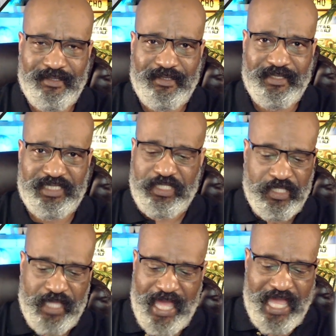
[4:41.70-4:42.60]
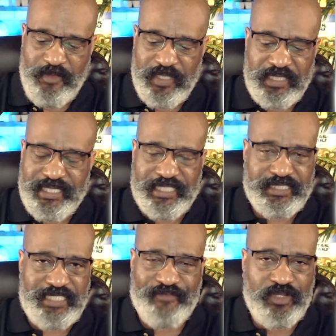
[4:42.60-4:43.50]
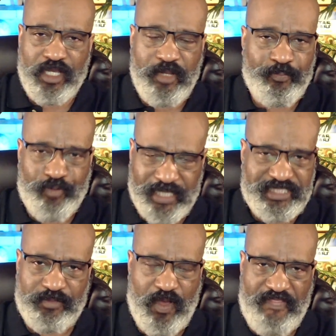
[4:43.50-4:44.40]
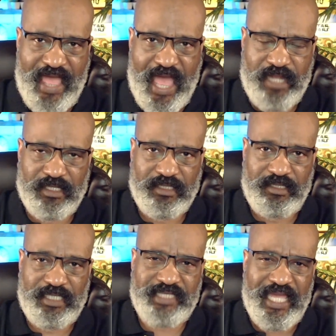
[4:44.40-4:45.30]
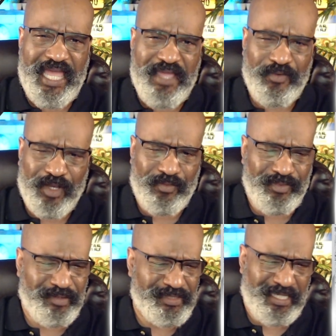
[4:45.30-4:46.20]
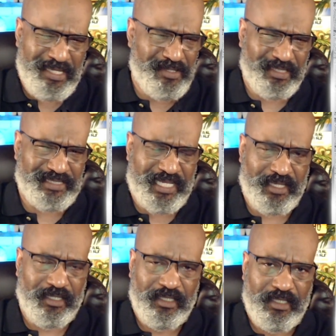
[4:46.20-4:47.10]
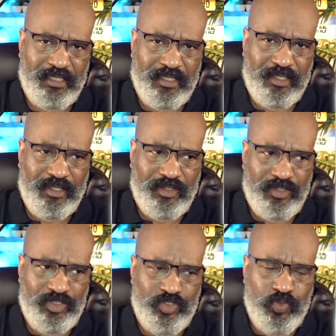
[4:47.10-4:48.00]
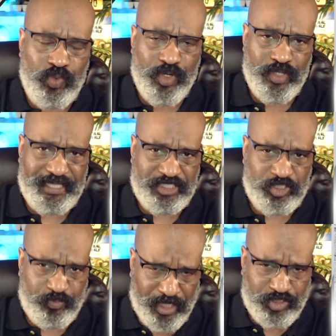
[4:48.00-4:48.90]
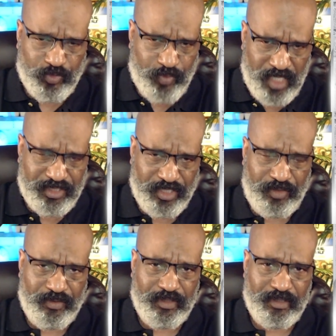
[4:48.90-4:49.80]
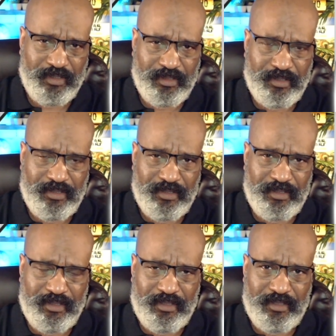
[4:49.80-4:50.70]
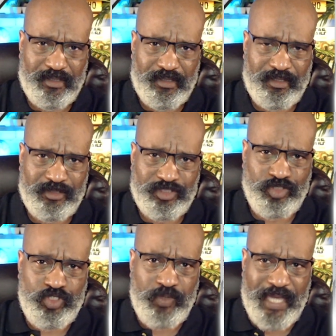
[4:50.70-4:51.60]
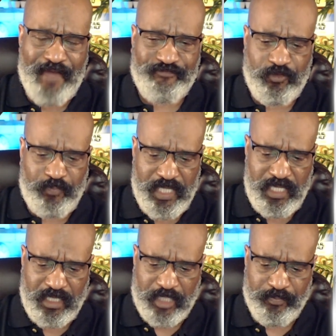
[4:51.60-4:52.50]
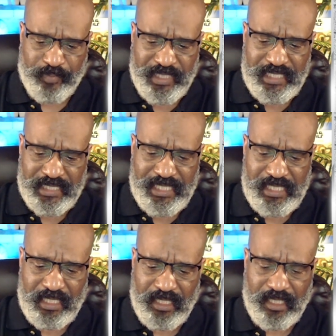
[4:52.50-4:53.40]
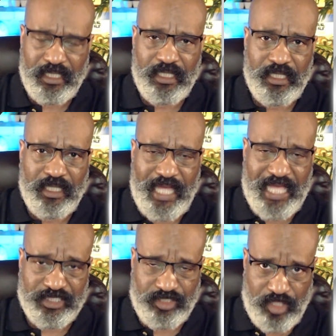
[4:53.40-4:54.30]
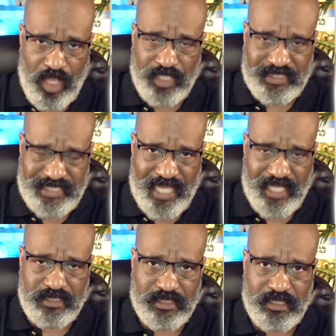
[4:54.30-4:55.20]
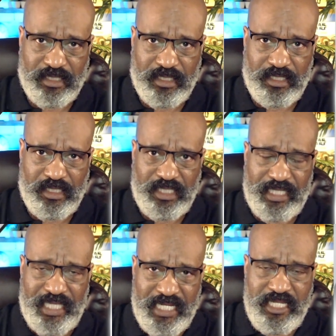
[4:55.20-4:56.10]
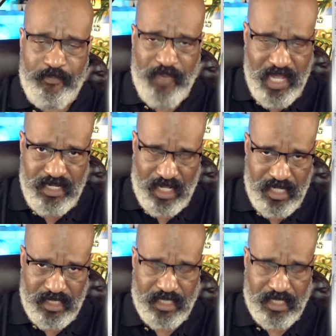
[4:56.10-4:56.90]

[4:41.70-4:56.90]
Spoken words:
See, ABC is never going to press him on that and say, hey, well, hang on a second. You were a special prosecutor. So you have to be completely, as the law says, independent